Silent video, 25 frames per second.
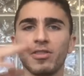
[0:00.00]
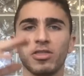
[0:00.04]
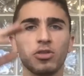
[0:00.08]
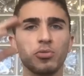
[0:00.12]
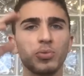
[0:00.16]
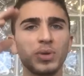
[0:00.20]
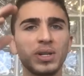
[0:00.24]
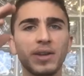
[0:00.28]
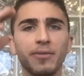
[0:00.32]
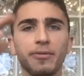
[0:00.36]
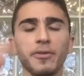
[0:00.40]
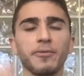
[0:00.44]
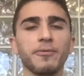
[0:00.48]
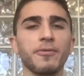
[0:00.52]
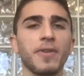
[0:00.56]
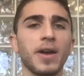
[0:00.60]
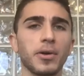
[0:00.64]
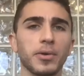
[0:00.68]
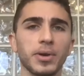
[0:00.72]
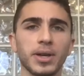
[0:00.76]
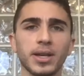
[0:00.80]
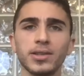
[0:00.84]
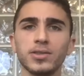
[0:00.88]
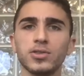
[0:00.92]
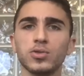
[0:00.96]
3 different
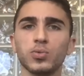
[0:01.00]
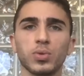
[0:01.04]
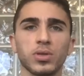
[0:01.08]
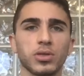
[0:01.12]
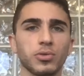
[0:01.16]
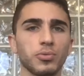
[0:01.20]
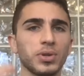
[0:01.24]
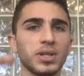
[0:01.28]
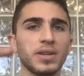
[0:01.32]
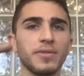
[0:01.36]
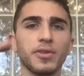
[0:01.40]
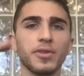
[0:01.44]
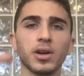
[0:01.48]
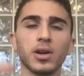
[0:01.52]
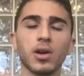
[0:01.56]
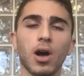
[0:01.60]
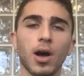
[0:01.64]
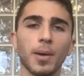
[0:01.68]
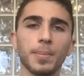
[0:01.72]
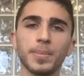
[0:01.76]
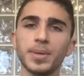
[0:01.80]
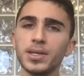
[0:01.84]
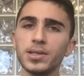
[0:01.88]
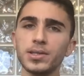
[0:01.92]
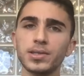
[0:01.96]
variants, 3 different
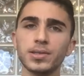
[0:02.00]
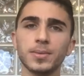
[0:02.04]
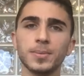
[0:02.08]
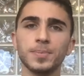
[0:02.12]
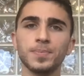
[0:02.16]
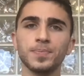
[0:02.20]
copies.